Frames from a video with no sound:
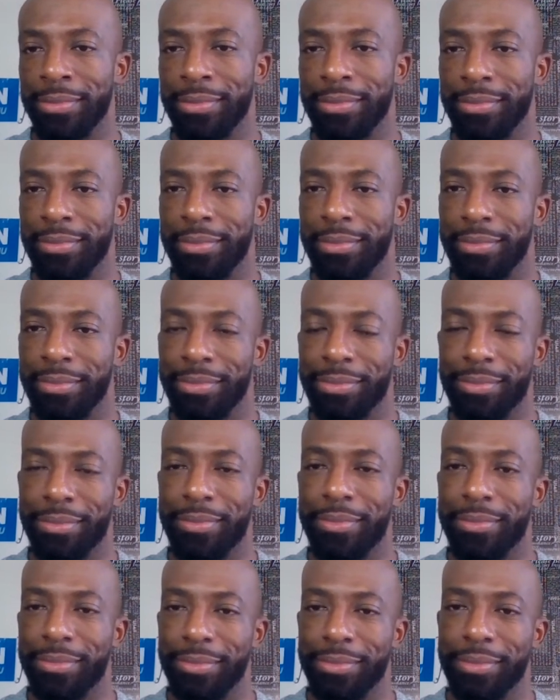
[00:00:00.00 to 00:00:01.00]

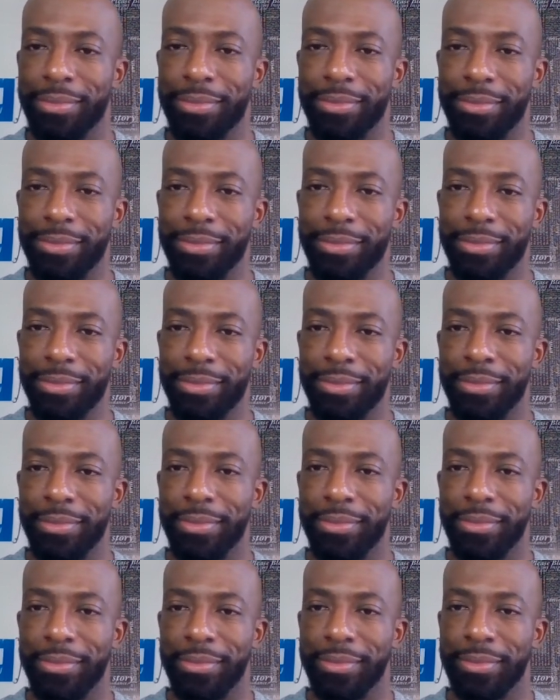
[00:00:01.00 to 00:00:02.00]

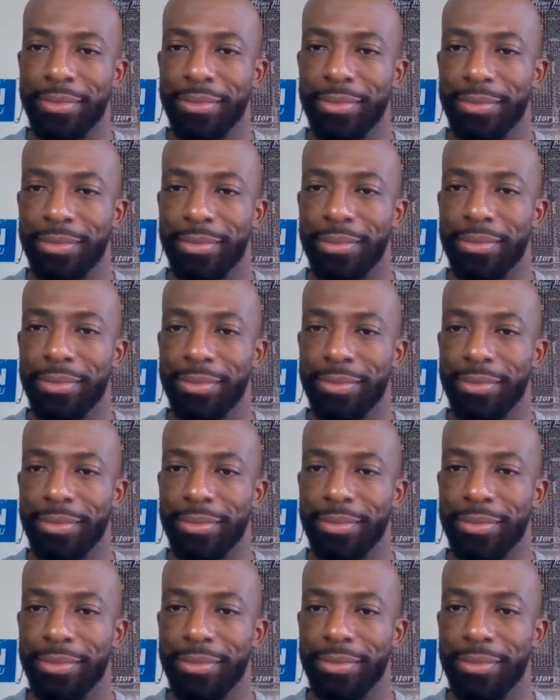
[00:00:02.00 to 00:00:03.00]

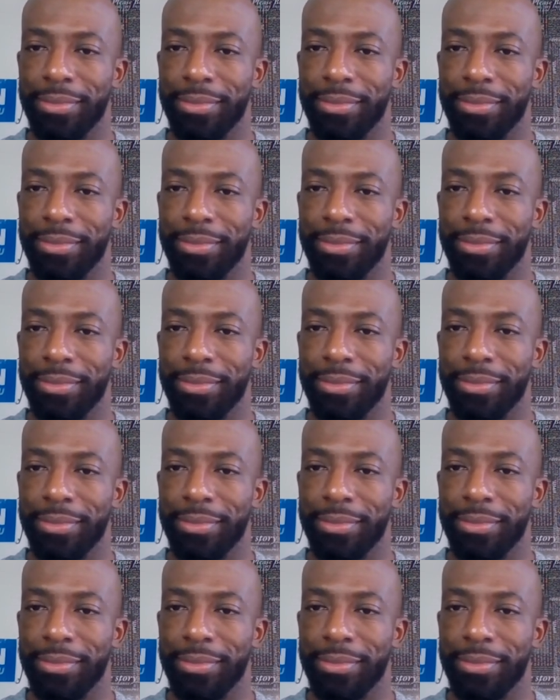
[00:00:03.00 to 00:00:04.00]

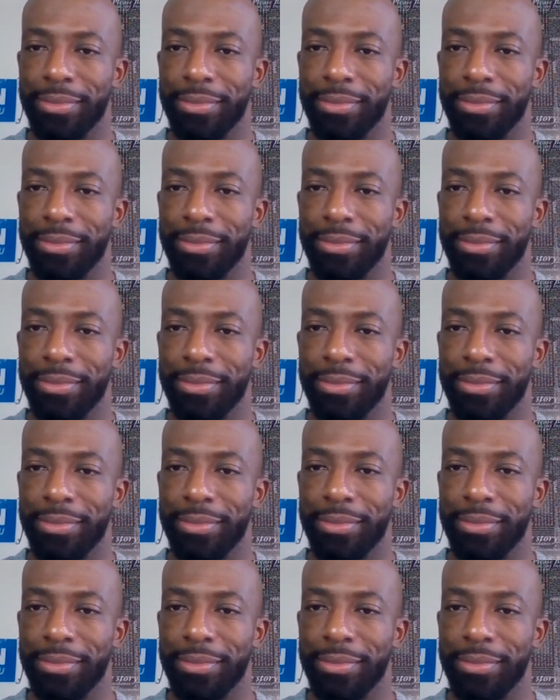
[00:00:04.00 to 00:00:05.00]

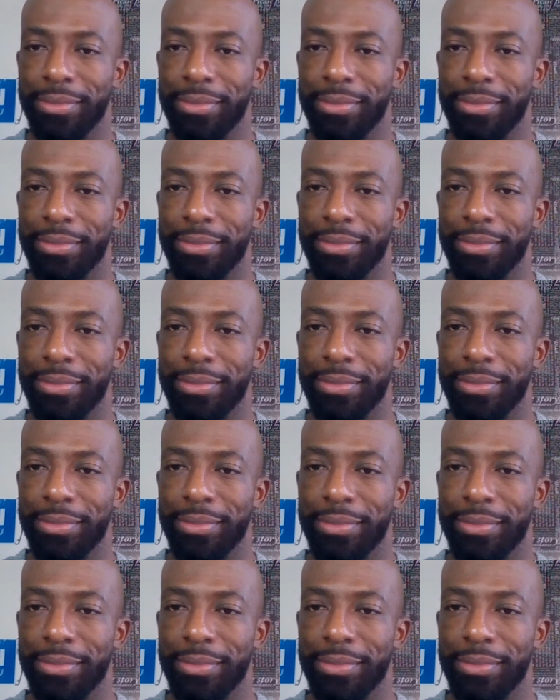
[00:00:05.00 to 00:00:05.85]
[no speech]